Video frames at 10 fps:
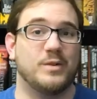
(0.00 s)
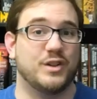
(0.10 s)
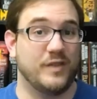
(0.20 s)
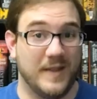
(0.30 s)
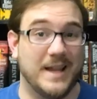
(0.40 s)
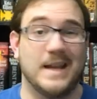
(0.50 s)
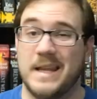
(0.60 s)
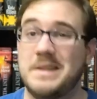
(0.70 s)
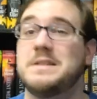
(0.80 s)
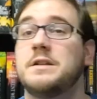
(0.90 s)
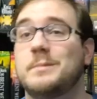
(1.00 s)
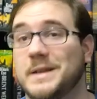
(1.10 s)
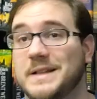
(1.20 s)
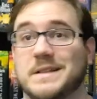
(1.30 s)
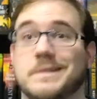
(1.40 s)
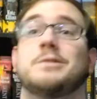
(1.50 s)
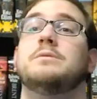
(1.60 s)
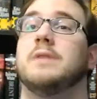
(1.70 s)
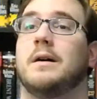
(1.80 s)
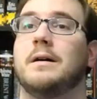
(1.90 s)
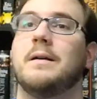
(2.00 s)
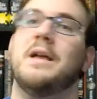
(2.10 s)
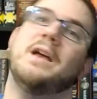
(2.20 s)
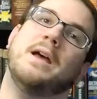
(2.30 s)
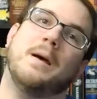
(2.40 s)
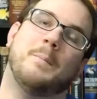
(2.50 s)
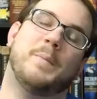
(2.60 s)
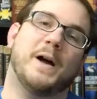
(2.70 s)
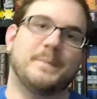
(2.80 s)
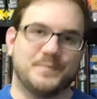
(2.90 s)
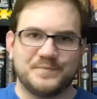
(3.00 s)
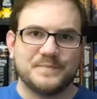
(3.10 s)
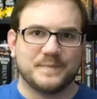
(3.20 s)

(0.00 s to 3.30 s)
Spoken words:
which I feel like it needs to because it's too long. But